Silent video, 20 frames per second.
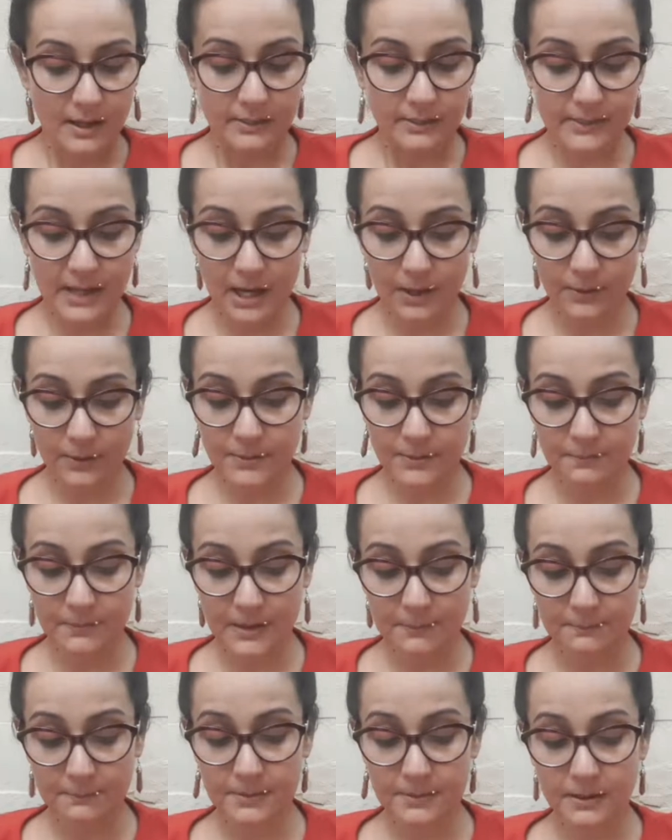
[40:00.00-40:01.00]
Now,
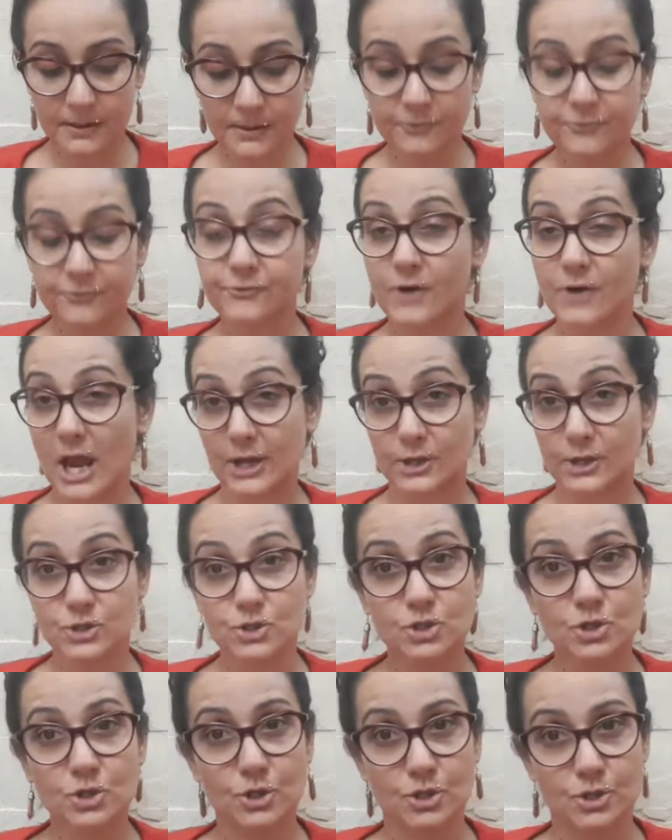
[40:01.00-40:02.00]
remember,
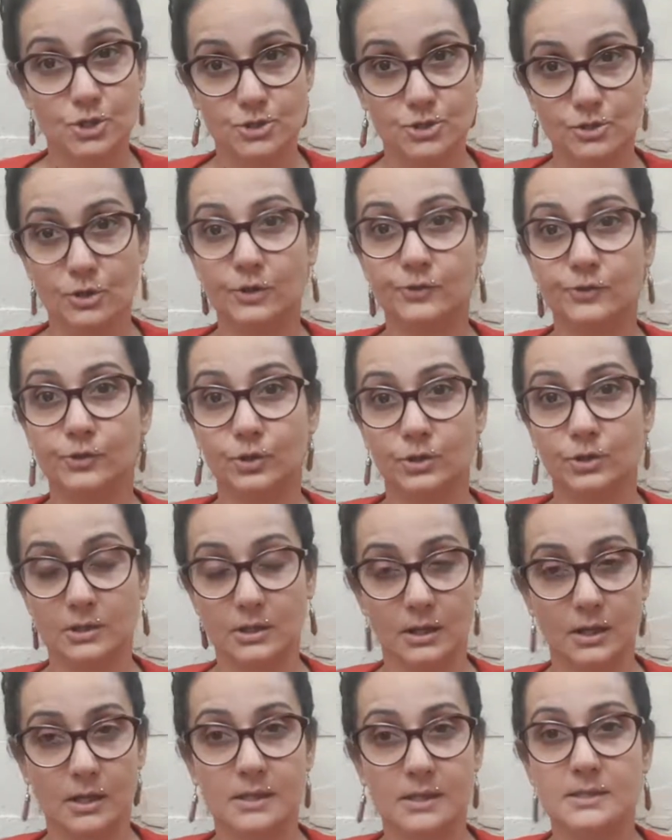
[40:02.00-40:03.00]
fractures of all
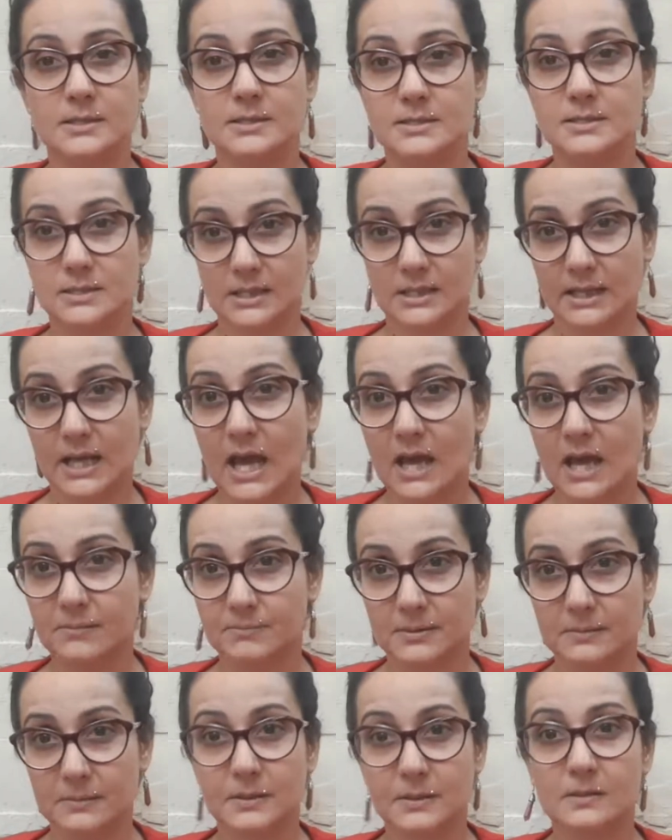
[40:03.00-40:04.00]
kinds can
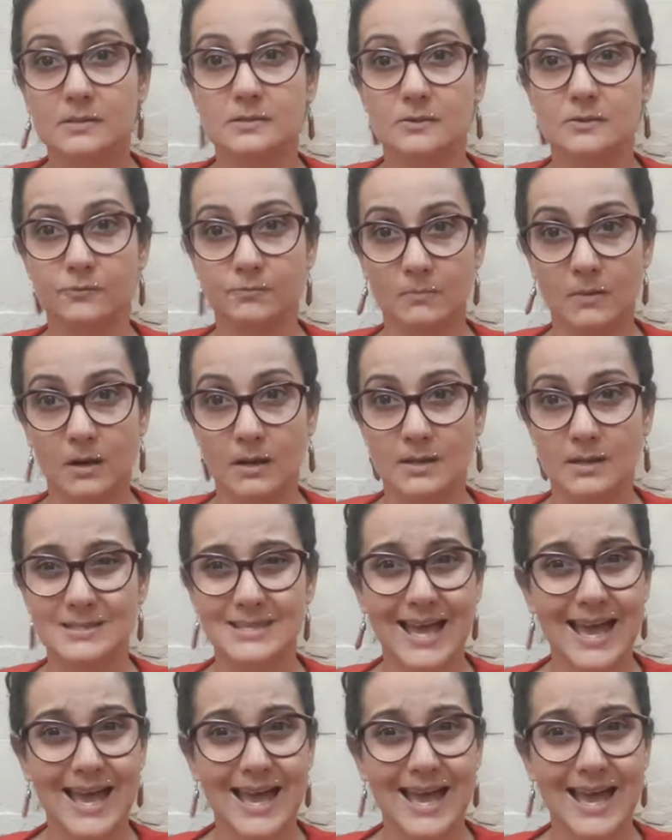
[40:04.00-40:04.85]
happen because of Mars.